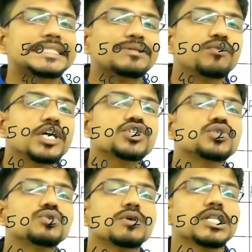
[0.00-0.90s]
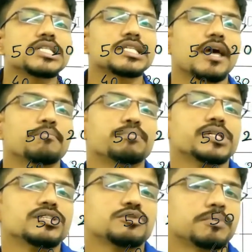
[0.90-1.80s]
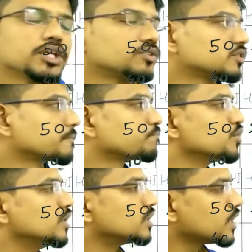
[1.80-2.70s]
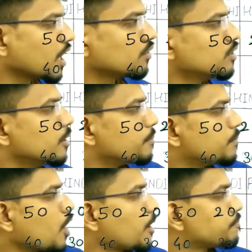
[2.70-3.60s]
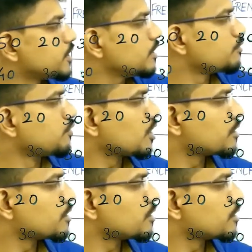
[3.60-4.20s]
virtual sample space. Now opted for